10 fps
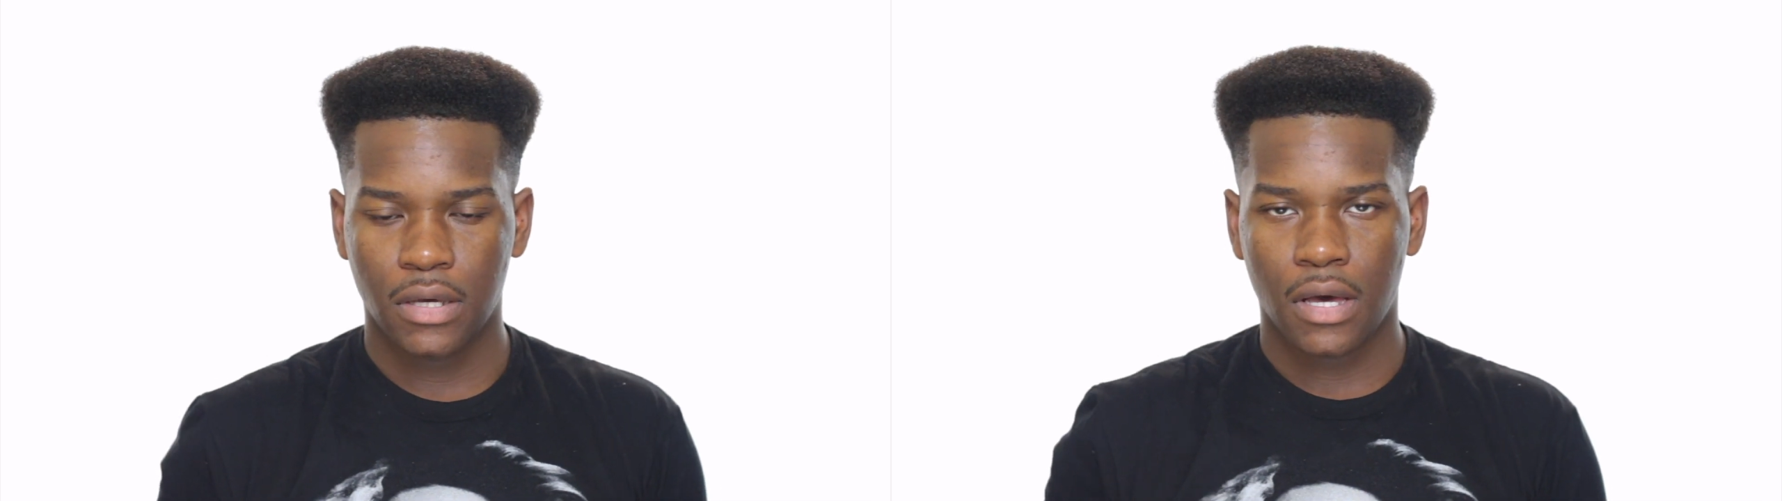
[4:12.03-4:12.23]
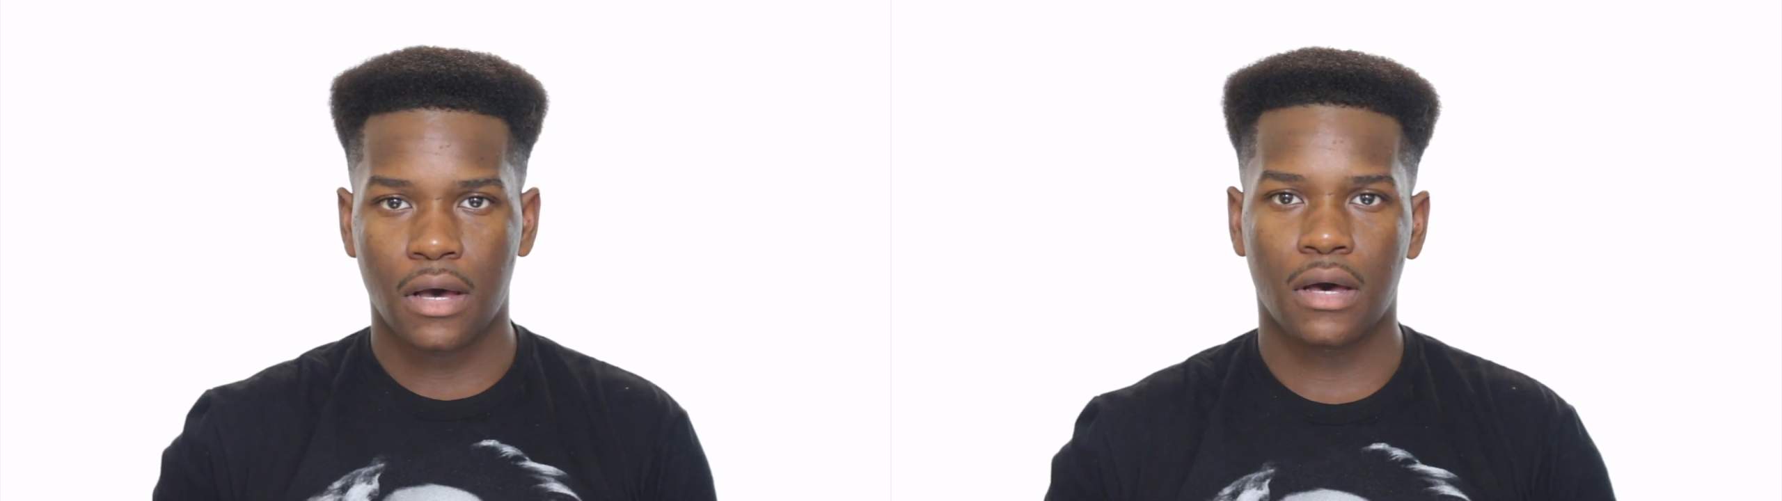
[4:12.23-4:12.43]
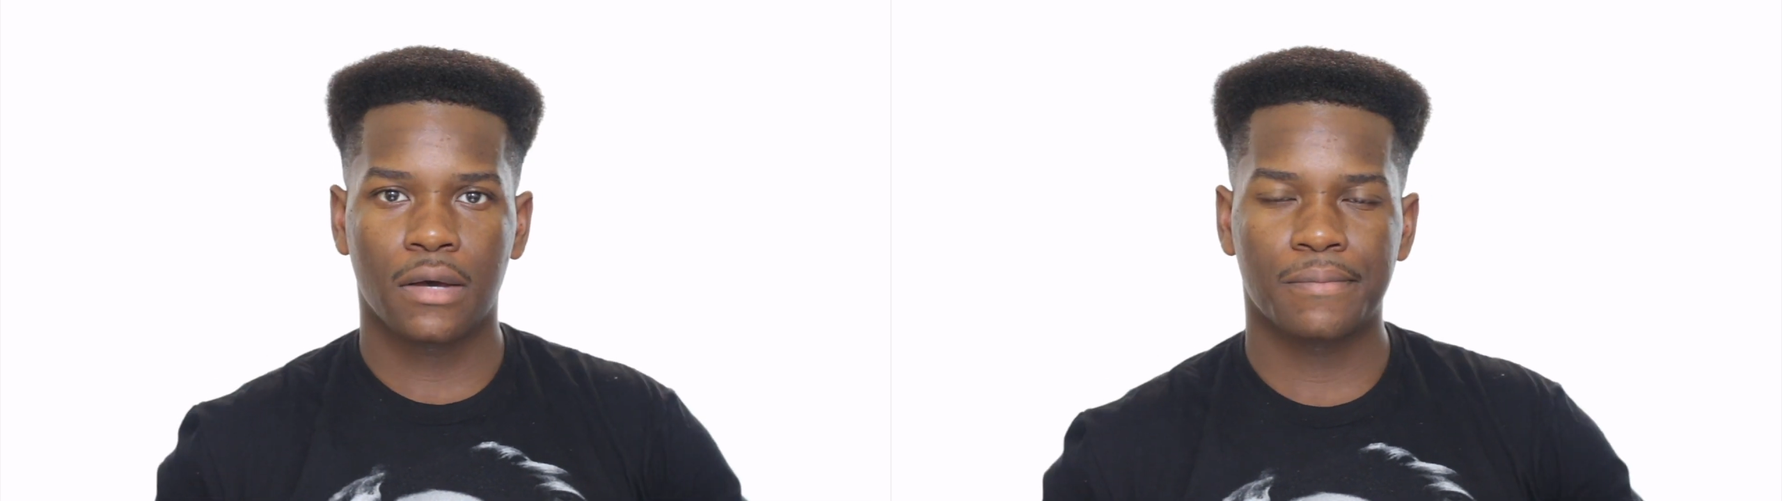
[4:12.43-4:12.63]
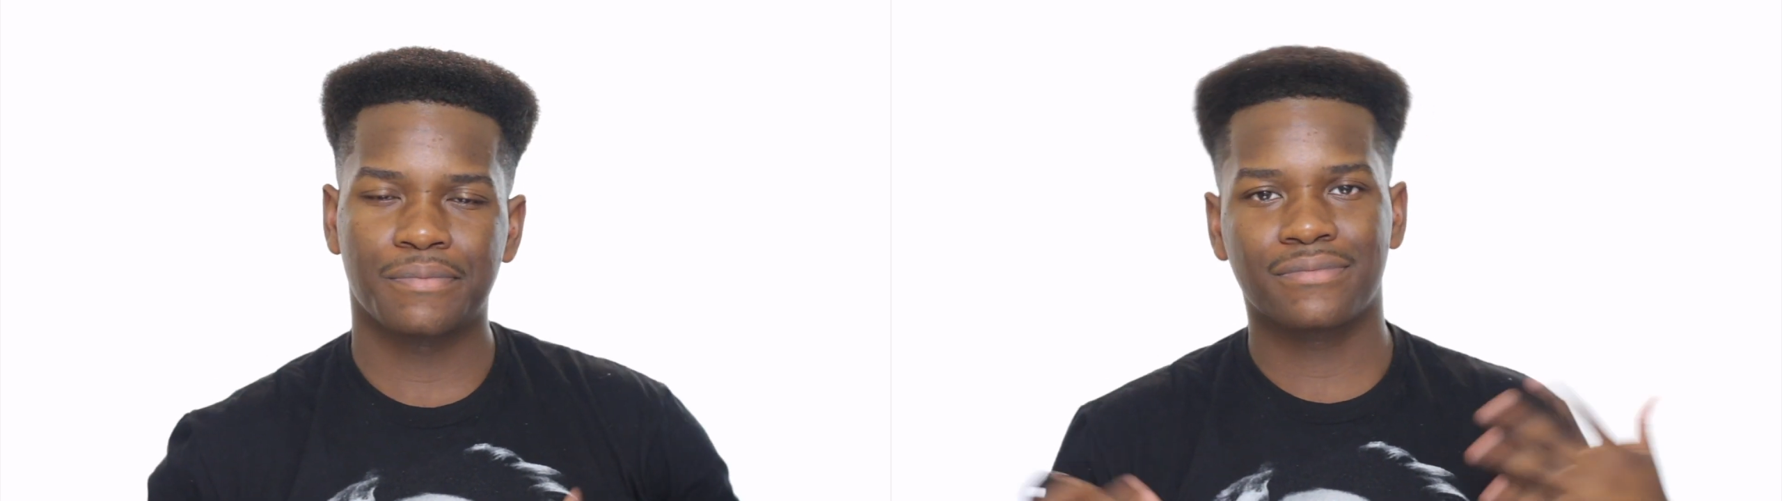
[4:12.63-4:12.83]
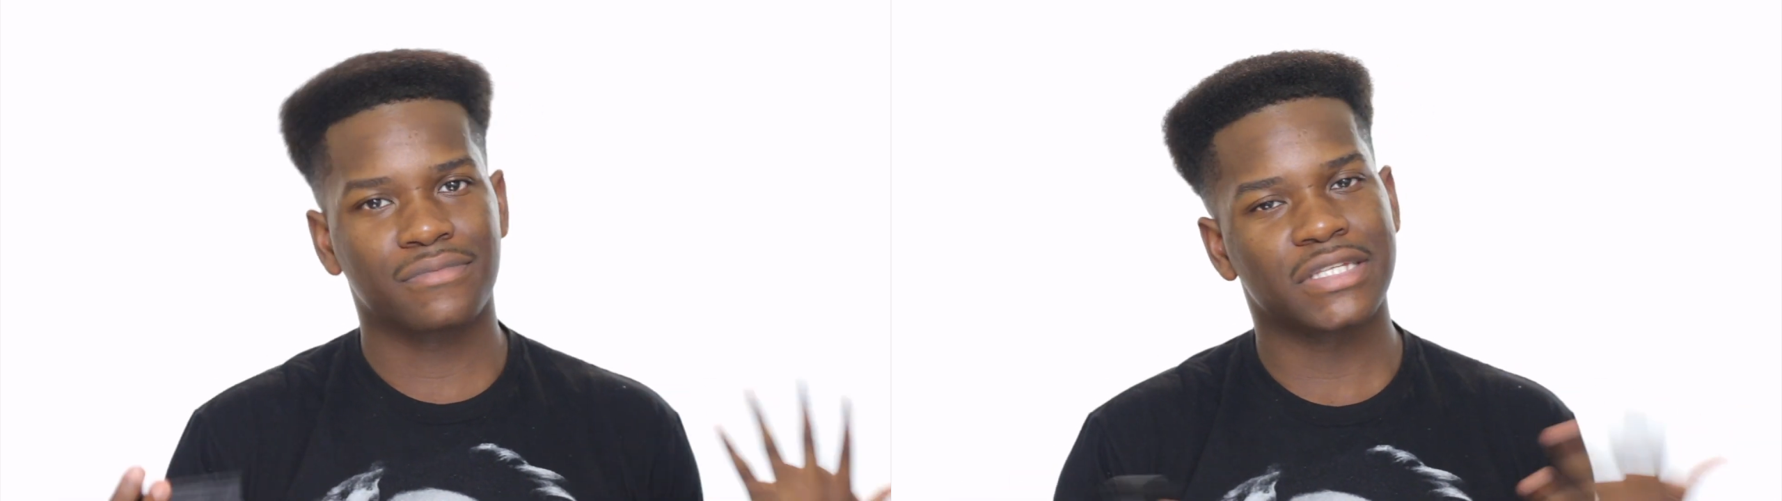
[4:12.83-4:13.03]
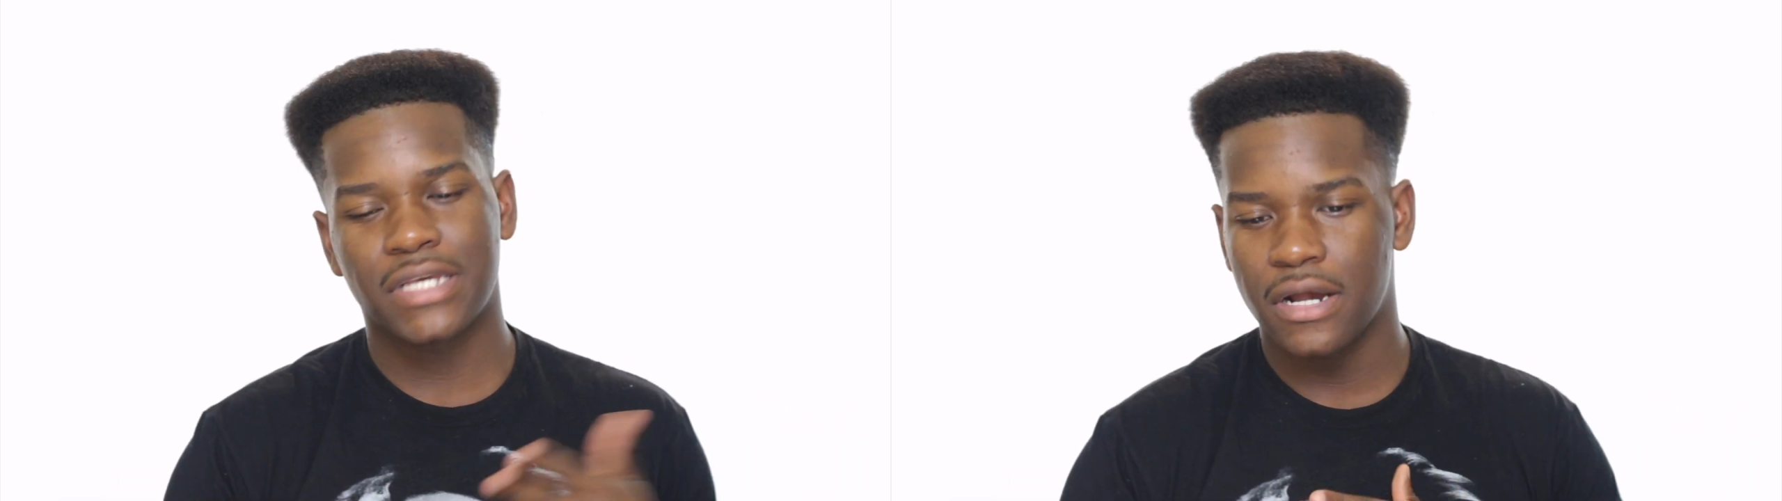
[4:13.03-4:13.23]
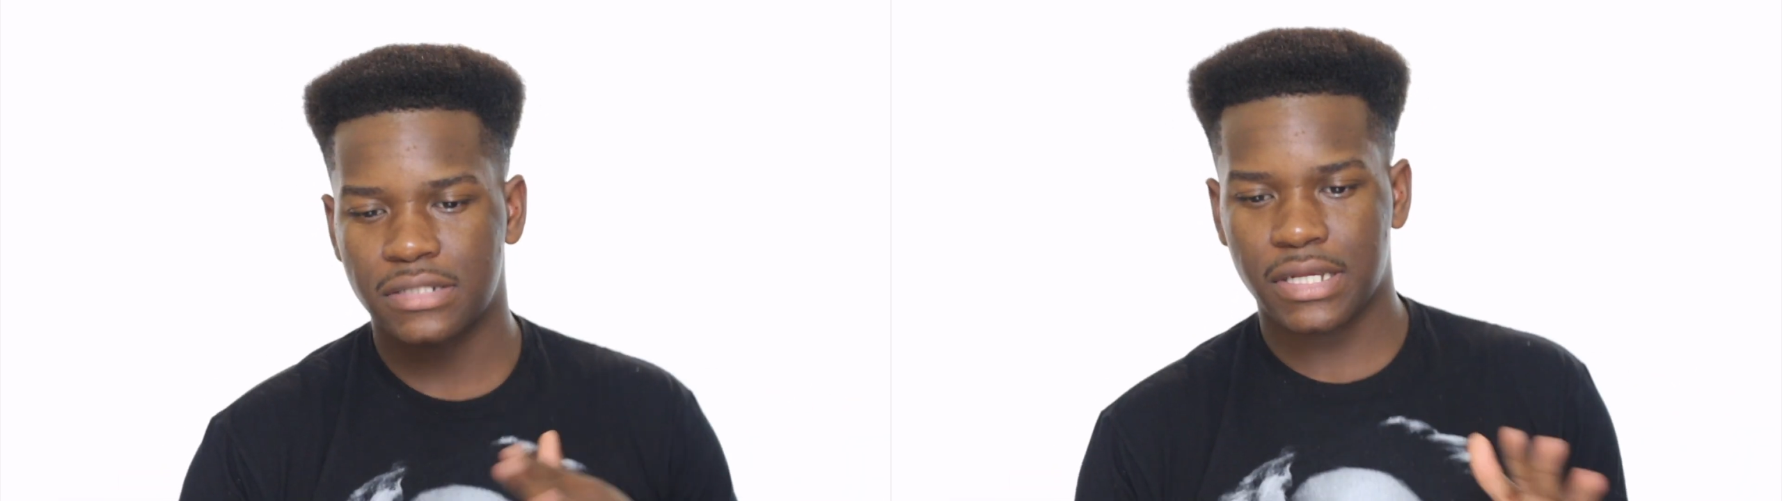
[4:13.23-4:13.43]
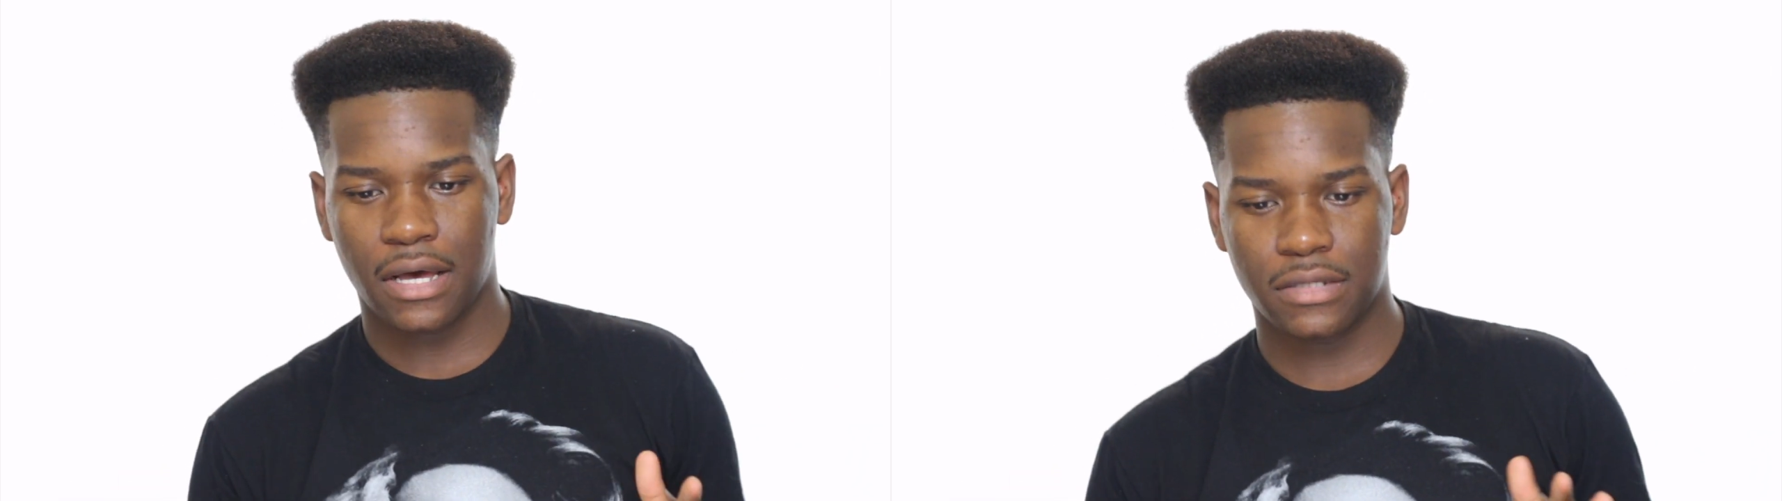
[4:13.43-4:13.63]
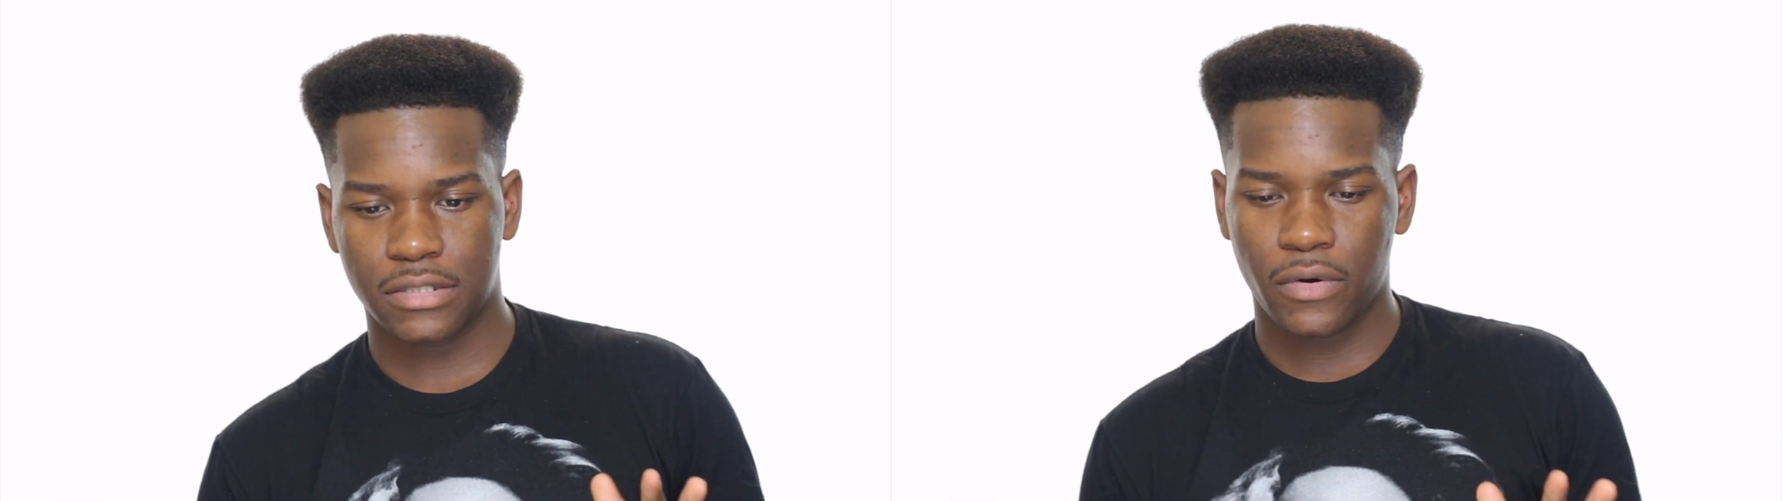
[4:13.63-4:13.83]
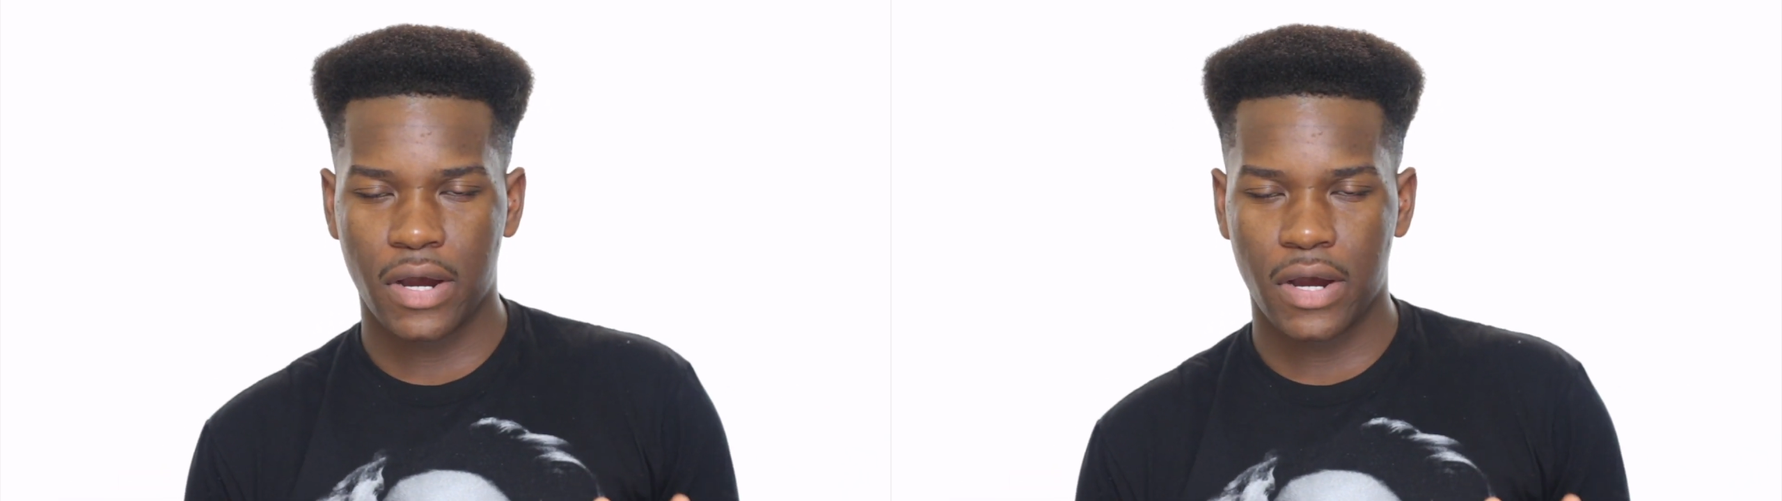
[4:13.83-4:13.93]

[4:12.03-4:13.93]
This whole